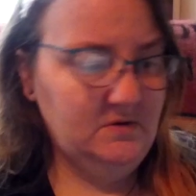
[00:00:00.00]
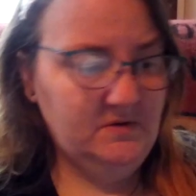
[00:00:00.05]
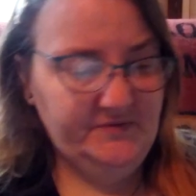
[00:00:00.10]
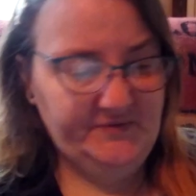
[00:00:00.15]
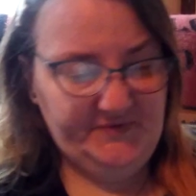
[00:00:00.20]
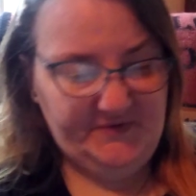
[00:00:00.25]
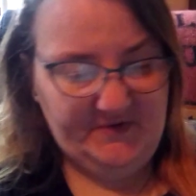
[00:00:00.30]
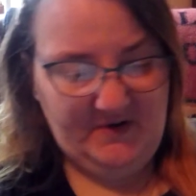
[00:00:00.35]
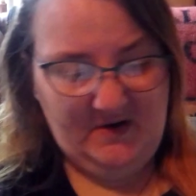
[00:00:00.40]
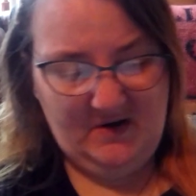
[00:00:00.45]

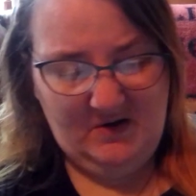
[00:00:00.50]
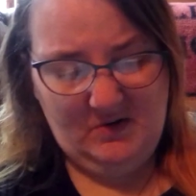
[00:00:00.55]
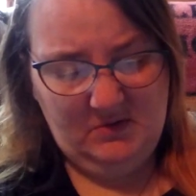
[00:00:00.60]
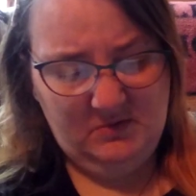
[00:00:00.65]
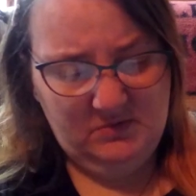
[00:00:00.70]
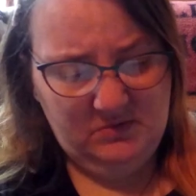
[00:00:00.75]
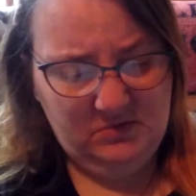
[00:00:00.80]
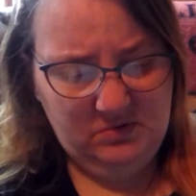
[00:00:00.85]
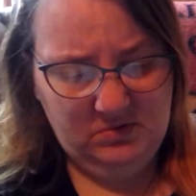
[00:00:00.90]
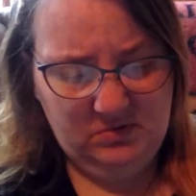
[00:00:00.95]
So,
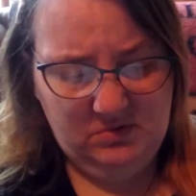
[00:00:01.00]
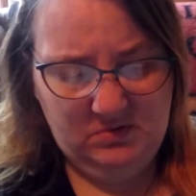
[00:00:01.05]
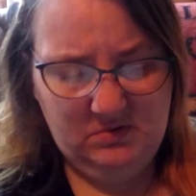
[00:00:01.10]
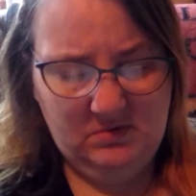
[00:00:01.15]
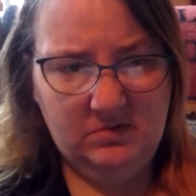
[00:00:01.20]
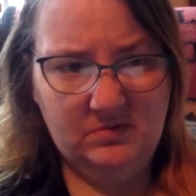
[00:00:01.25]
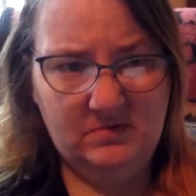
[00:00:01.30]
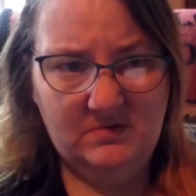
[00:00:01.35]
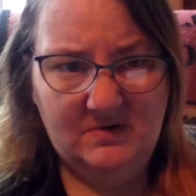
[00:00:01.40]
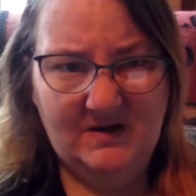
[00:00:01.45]

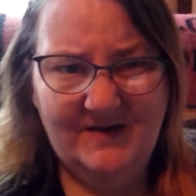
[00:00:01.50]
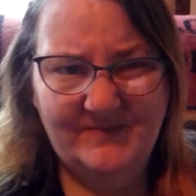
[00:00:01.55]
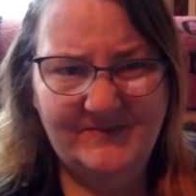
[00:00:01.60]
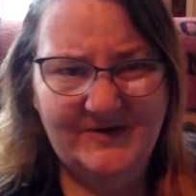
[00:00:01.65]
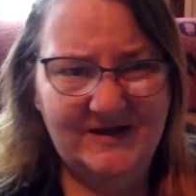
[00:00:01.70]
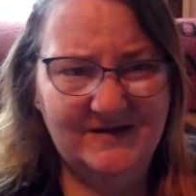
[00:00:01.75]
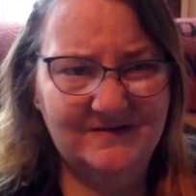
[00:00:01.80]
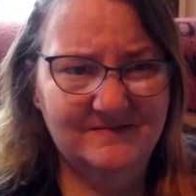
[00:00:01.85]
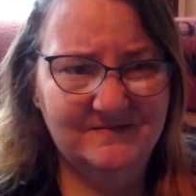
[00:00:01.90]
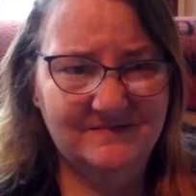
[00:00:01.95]
I
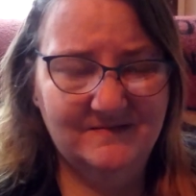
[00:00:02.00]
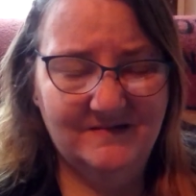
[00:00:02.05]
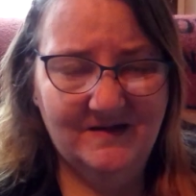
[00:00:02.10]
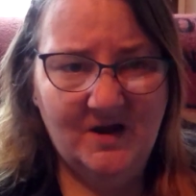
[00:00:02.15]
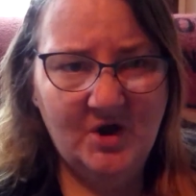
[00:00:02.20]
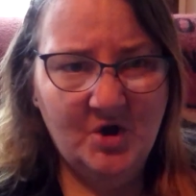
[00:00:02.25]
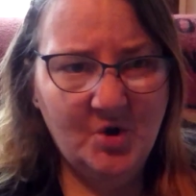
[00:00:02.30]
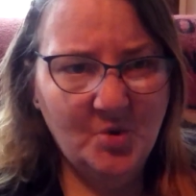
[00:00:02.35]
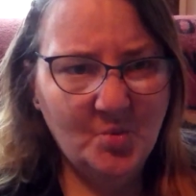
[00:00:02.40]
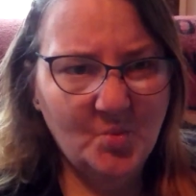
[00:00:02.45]
mean,
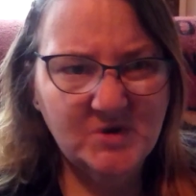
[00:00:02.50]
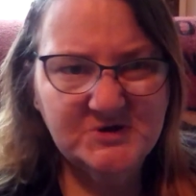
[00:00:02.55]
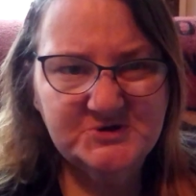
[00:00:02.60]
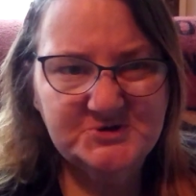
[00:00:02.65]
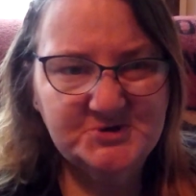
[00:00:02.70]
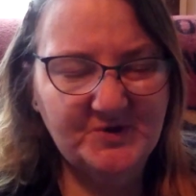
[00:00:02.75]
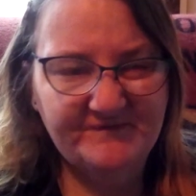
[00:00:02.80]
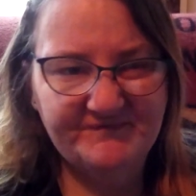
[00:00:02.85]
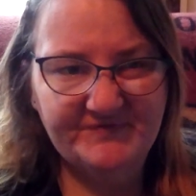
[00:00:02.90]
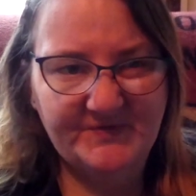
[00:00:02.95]
once
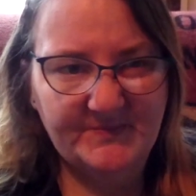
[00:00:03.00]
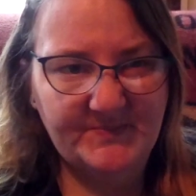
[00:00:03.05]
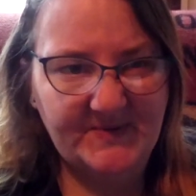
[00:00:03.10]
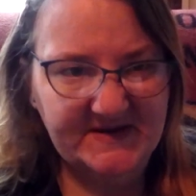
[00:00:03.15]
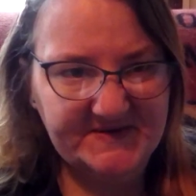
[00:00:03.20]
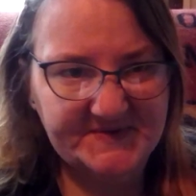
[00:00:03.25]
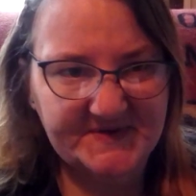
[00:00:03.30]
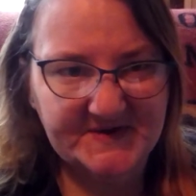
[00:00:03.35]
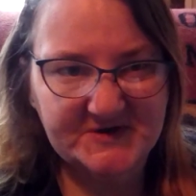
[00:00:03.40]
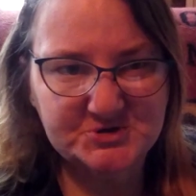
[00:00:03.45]
you have the
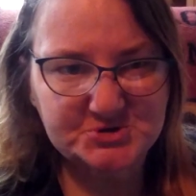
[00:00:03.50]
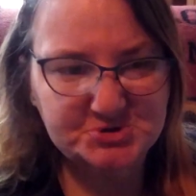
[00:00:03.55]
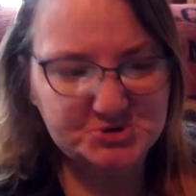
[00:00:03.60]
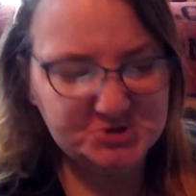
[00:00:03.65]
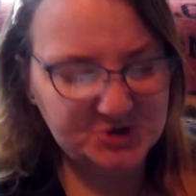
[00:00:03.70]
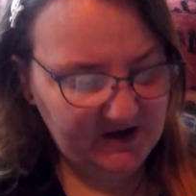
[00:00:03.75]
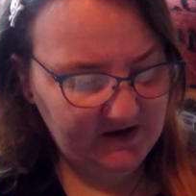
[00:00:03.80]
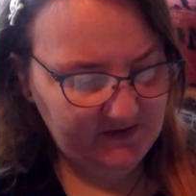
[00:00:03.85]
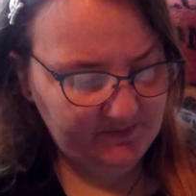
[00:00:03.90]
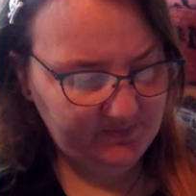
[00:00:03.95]
basic
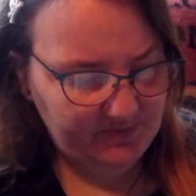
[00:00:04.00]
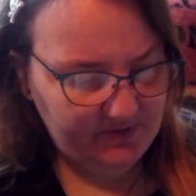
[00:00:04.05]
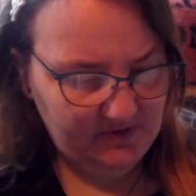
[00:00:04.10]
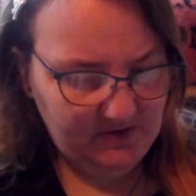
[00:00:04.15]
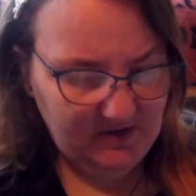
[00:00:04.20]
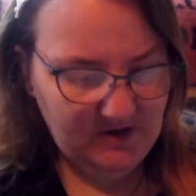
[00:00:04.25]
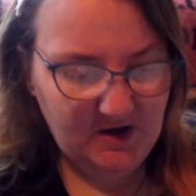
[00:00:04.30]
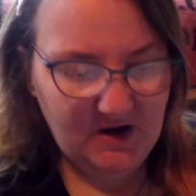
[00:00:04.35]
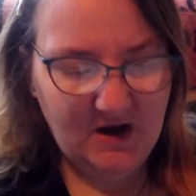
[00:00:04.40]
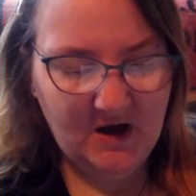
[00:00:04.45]
shape,
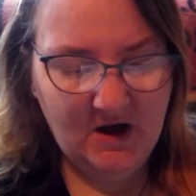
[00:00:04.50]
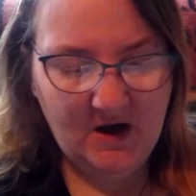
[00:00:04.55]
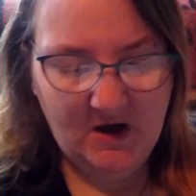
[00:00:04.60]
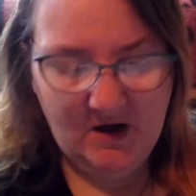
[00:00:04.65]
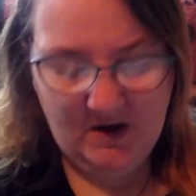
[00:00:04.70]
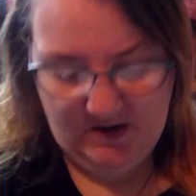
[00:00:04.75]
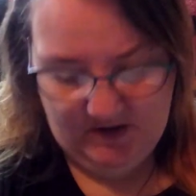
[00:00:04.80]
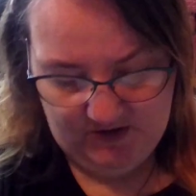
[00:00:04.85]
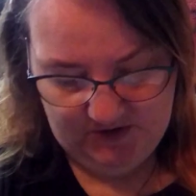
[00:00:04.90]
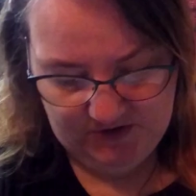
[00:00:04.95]

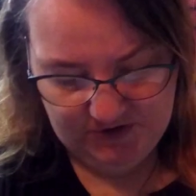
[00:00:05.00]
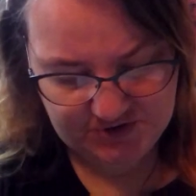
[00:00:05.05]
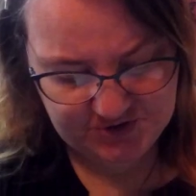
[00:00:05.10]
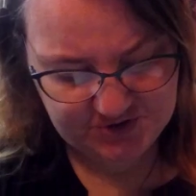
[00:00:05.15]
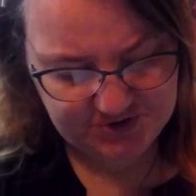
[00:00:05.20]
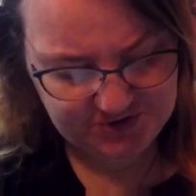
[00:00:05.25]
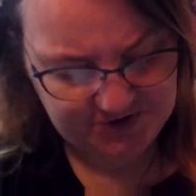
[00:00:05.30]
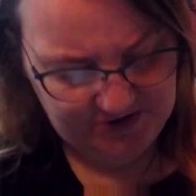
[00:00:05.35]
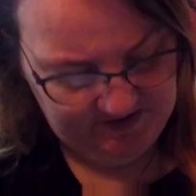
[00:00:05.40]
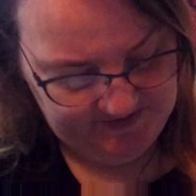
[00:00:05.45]

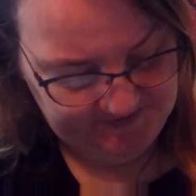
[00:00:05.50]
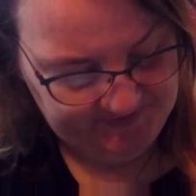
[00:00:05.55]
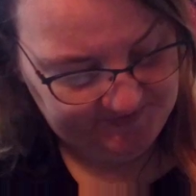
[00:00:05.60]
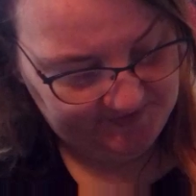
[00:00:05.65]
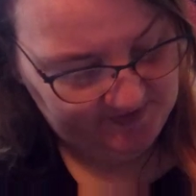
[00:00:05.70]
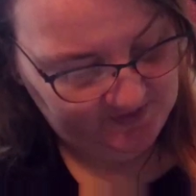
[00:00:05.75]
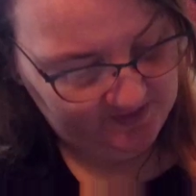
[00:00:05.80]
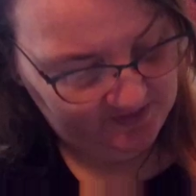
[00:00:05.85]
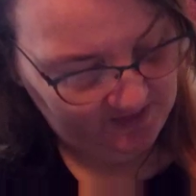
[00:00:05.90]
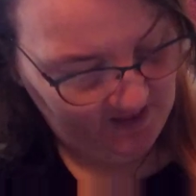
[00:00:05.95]

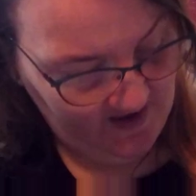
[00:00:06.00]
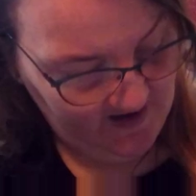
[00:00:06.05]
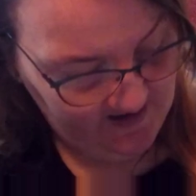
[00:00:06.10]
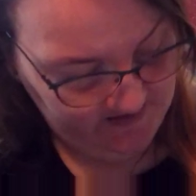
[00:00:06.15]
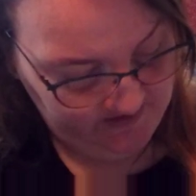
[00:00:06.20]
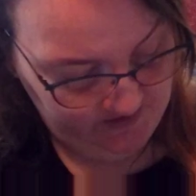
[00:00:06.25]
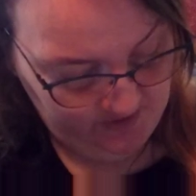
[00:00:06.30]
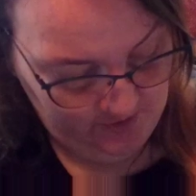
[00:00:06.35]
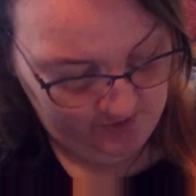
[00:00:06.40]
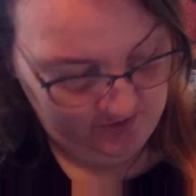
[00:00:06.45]
just
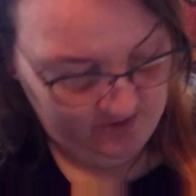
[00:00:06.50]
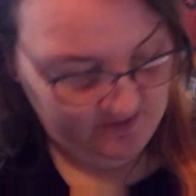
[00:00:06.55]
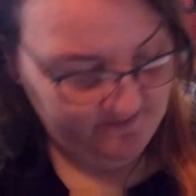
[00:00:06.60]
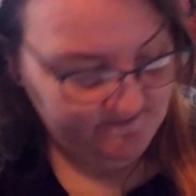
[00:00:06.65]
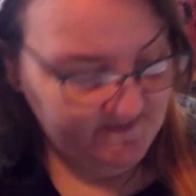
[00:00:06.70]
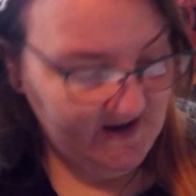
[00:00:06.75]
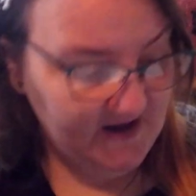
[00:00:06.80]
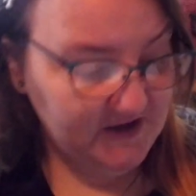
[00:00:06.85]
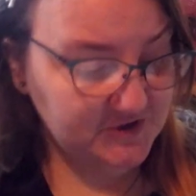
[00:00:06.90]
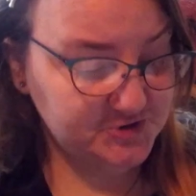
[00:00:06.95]
let your
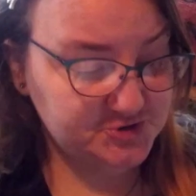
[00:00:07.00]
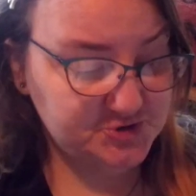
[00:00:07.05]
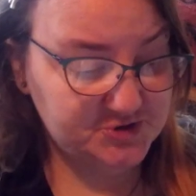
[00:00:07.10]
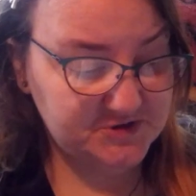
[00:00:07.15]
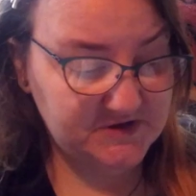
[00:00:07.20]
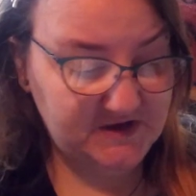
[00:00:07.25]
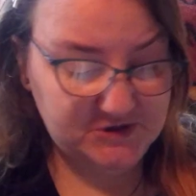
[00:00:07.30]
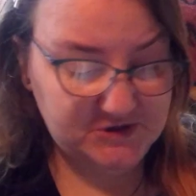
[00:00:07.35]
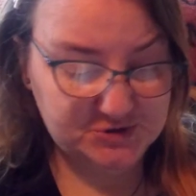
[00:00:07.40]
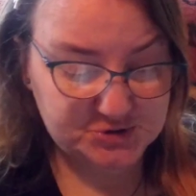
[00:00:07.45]

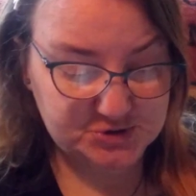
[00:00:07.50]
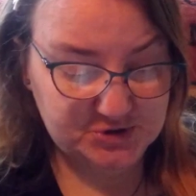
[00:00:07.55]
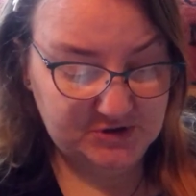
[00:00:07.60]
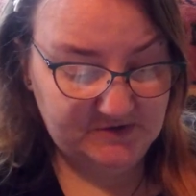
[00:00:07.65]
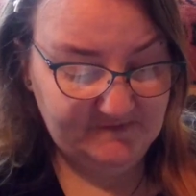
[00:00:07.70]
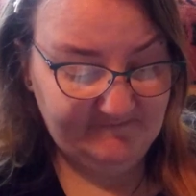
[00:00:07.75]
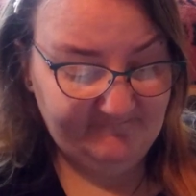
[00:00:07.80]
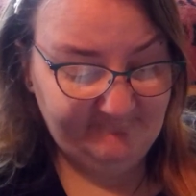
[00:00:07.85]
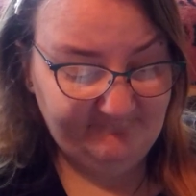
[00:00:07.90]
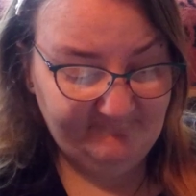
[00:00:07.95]
imagination
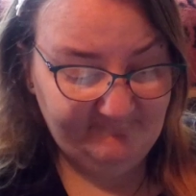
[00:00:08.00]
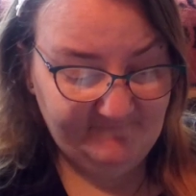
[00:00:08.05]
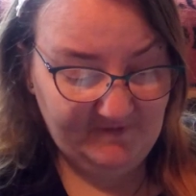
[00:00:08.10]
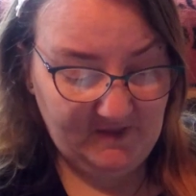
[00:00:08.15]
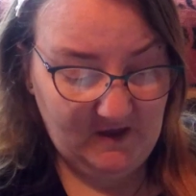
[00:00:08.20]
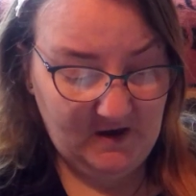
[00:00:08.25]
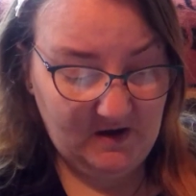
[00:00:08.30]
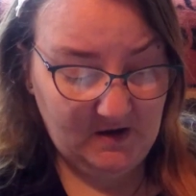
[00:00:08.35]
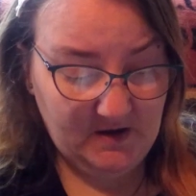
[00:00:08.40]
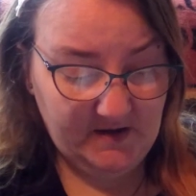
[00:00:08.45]

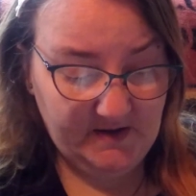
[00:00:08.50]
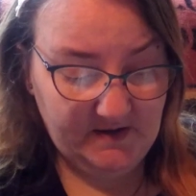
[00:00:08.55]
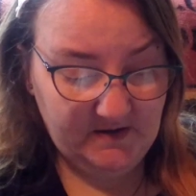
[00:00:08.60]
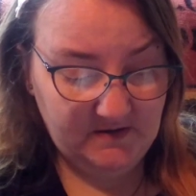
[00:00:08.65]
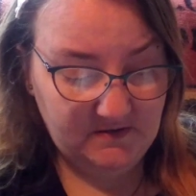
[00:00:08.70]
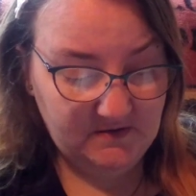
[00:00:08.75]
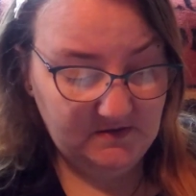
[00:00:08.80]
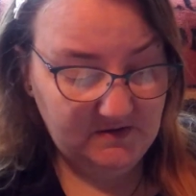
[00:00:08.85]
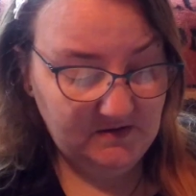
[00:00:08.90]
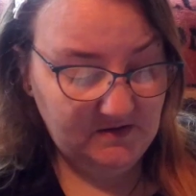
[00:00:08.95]
fly.
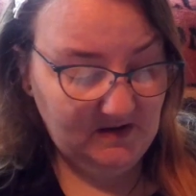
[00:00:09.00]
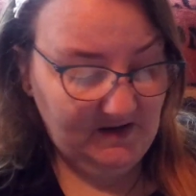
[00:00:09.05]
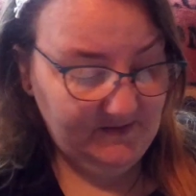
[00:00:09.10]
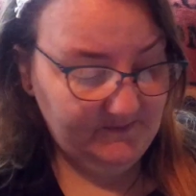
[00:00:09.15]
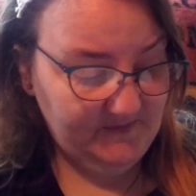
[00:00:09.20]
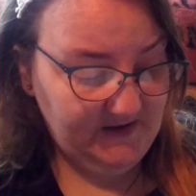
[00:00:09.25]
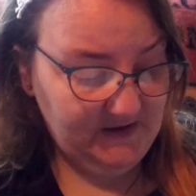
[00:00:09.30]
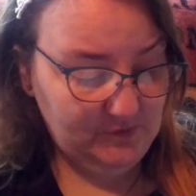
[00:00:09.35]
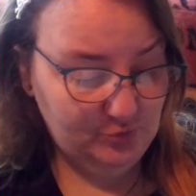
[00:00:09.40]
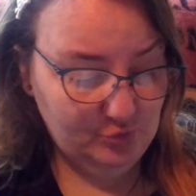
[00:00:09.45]
I
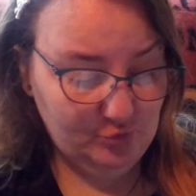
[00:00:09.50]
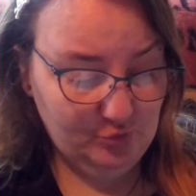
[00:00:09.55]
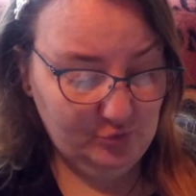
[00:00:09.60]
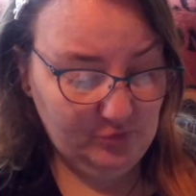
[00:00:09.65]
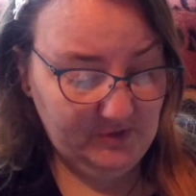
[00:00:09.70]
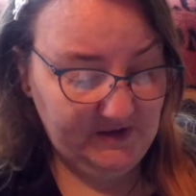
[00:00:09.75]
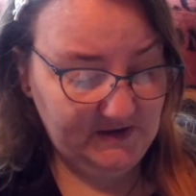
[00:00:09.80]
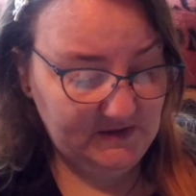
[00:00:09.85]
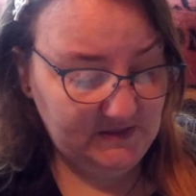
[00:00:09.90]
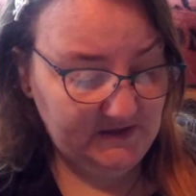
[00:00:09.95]
mean,
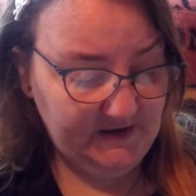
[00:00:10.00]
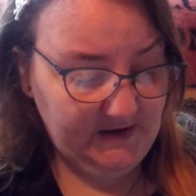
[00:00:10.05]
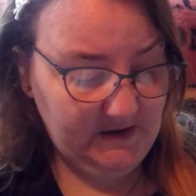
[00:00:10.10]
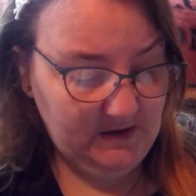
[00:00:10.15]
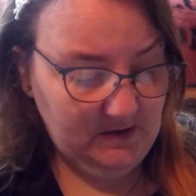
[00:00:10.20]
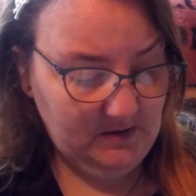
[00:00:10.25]
really.